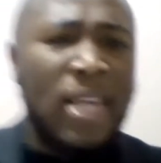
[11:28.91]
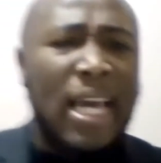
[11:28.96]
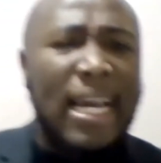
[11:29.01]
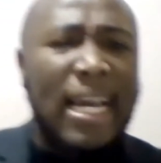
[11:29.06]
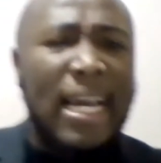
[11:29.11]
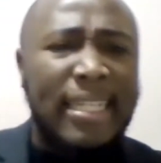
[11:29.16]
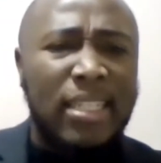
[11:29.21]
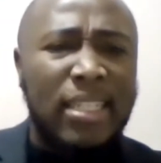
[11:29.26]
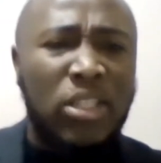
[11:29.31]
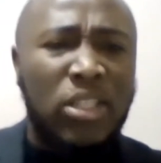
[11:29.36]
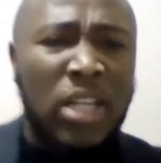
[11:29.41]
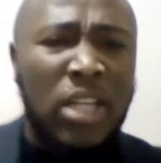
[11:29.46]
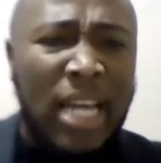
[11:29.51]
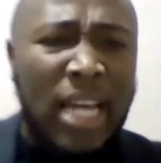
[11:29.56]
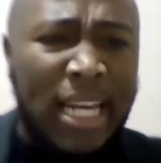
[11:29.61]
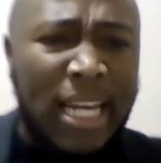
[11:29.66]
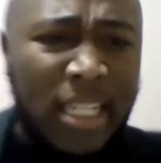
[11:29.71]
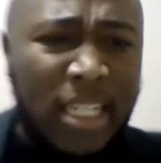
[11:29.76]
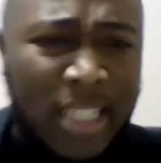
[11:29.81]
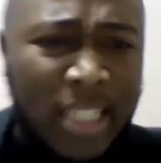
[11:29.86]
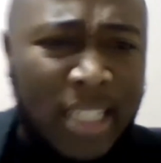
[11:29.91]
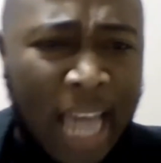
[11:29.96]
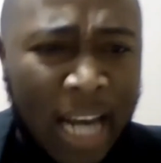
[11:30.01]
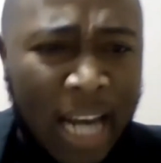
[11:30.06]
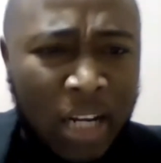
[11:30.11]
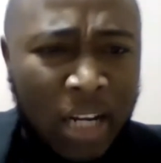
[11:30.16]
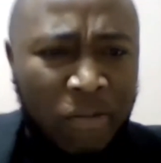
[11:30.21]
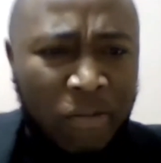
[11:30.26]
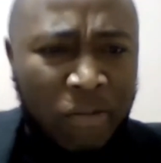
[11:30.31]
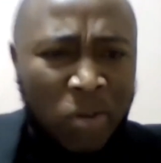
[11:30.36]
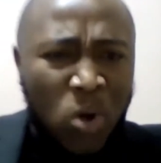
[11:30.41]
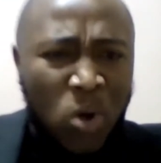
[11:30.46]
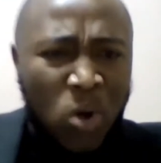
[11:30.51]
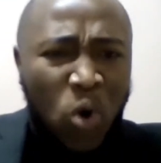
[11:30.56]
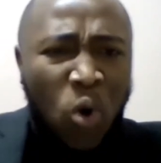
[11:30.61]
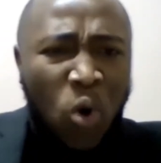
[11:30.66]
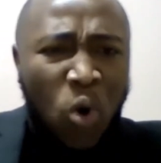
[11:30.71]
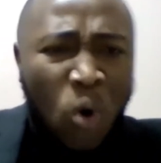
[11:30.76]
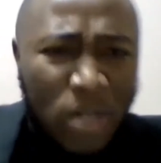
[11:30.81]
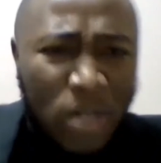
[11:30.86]
it is, it is kind of
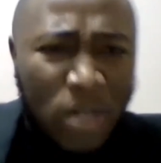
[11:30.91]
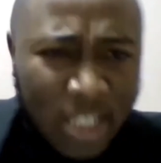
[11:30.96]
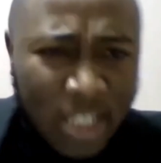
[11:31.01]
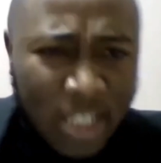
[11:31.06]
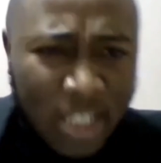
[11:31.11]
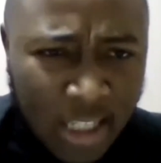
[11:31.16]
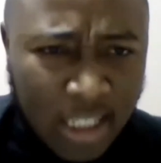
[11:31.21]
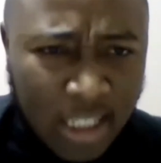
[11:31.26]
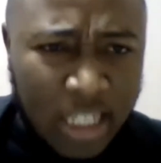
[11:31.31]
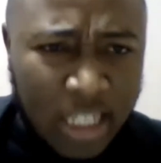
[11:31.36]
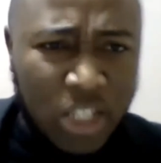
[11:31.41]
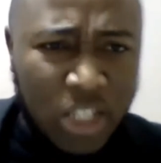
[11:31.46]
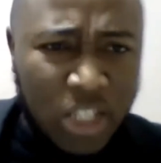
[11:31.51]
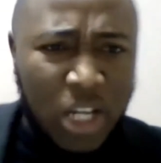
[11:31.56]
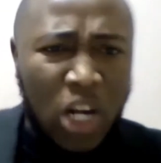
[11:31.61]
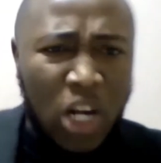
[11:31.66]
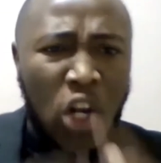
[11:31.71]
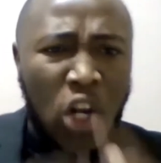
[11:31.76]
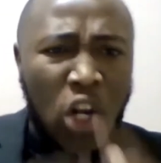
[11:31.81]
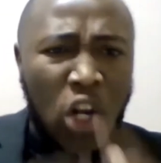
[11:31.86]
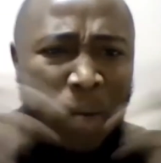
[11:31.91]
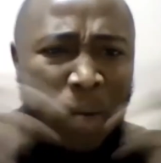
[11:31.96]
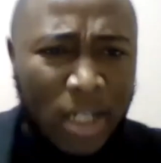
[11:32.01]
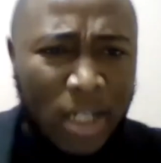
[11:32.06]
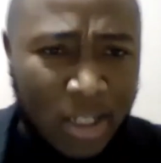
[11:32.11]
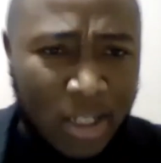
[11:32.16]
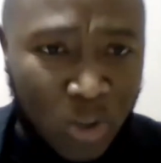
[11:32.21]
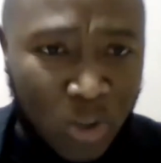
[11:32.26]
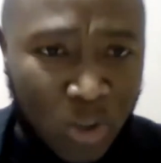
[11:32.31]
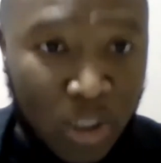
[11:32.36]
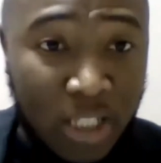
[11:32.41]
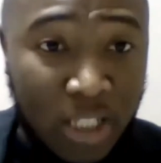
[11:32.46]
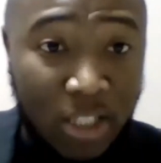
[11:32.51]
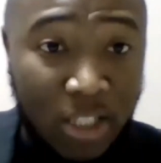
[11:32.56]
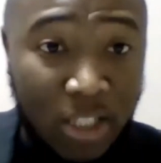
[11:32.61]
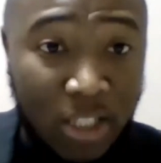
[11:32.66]
causing us and is allowing us, or is,